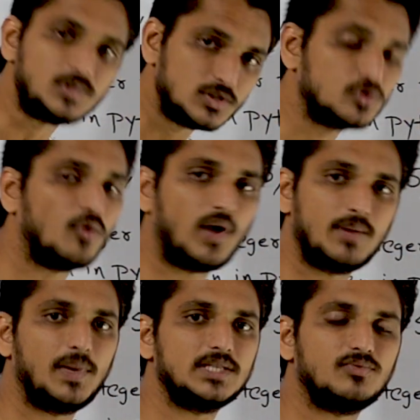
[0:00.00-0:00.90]
So 1
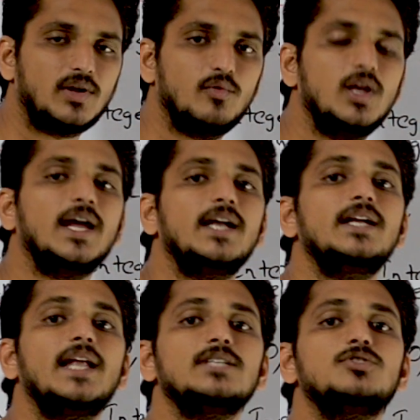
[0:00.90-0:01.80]
plus 1, we will get
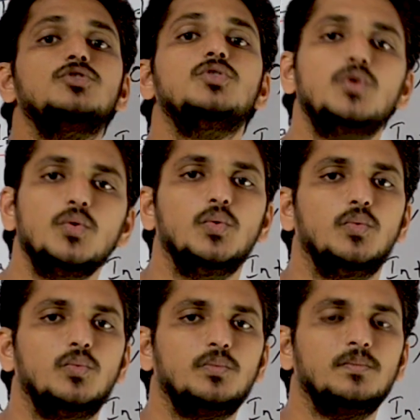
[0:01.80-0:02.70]
it as 2.
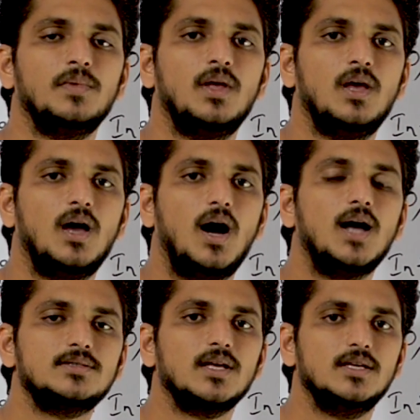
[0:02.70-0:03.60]

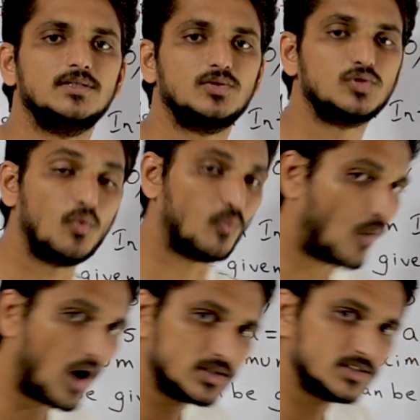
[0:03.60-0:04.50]
Answer is. So
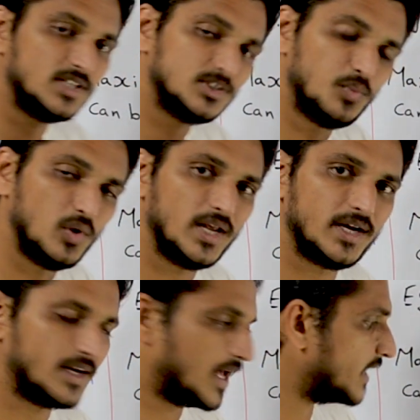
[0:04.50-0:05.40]
what's this
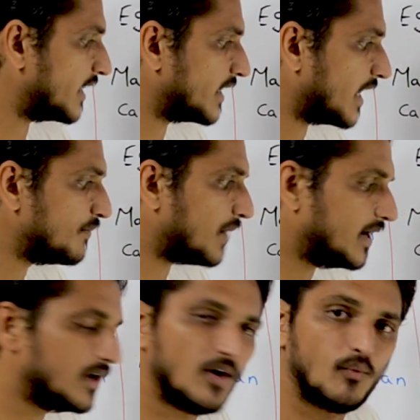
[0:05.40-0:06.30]
Boolean data type
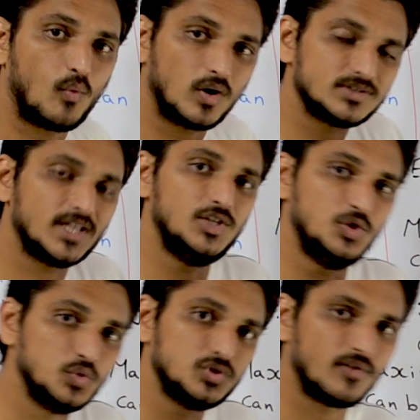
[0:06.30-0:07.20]
and what's the
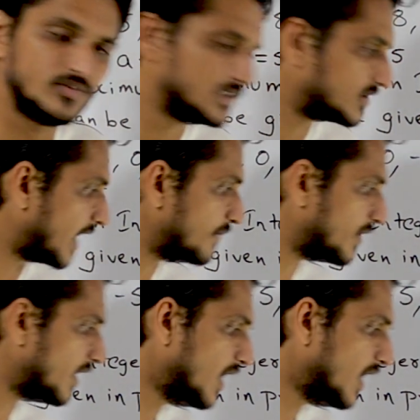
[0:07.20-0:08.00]
use of this type?